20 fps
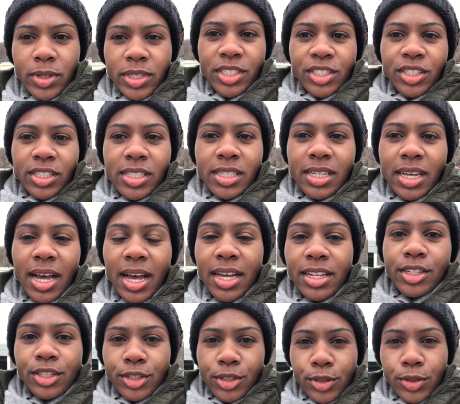we just got
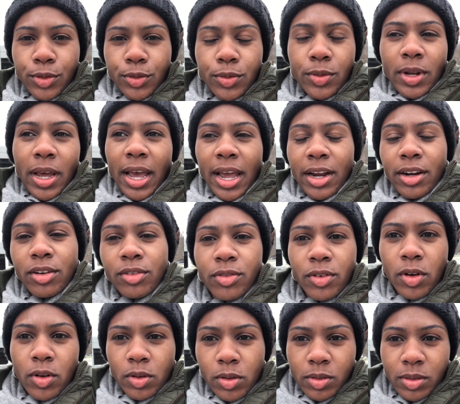to Niagara
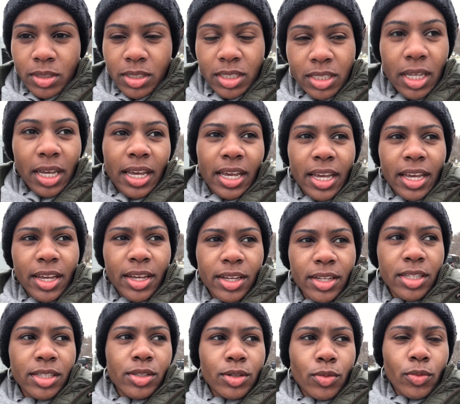Falls
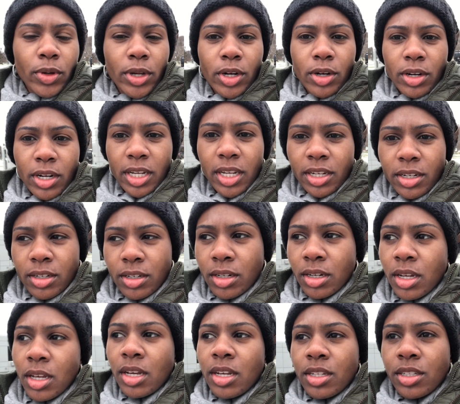and we are here
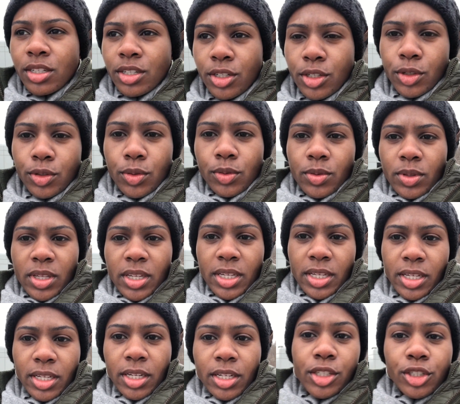to do the